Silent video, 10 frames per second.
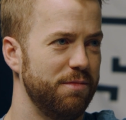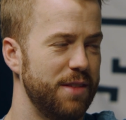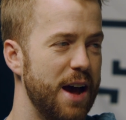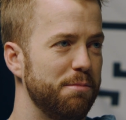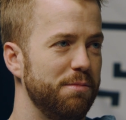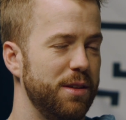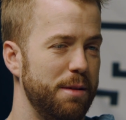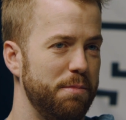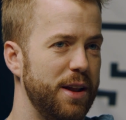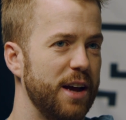
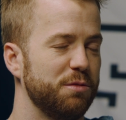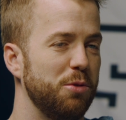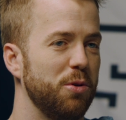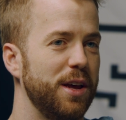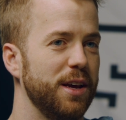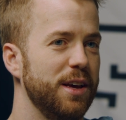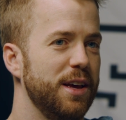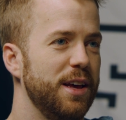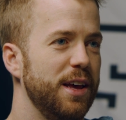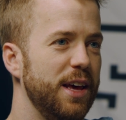the next morning,
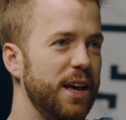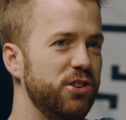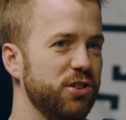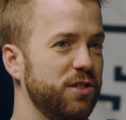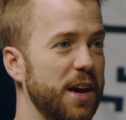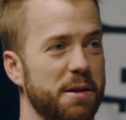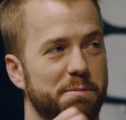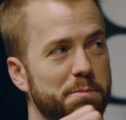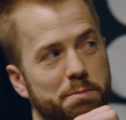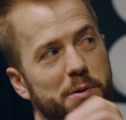and just like
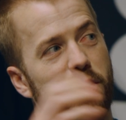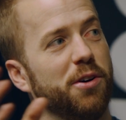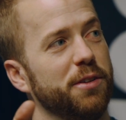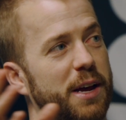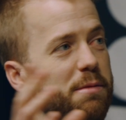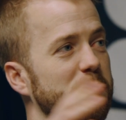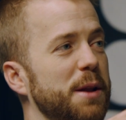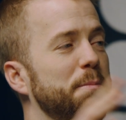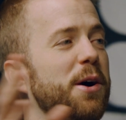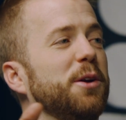
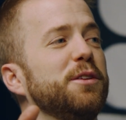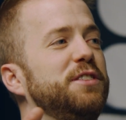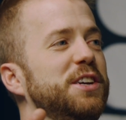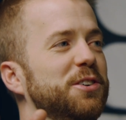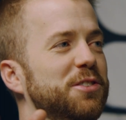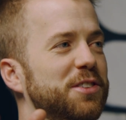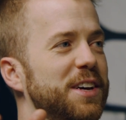in a puddle of tears.